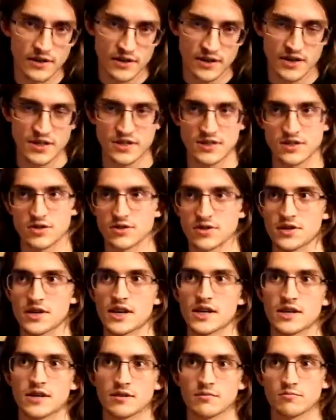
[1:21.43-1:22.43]
because you're
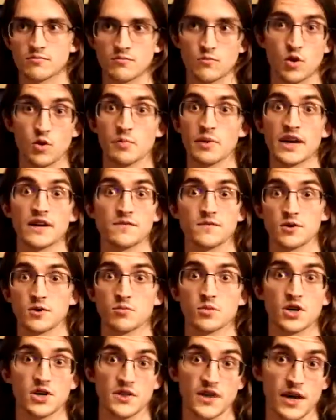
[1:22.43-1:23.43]
getting more bang for
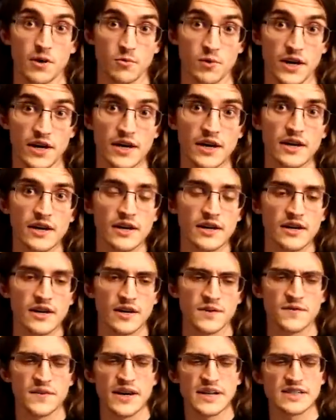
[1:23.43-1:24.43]
your buck that way.
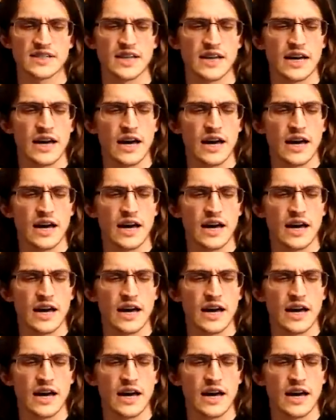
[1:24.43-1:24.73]
In fact,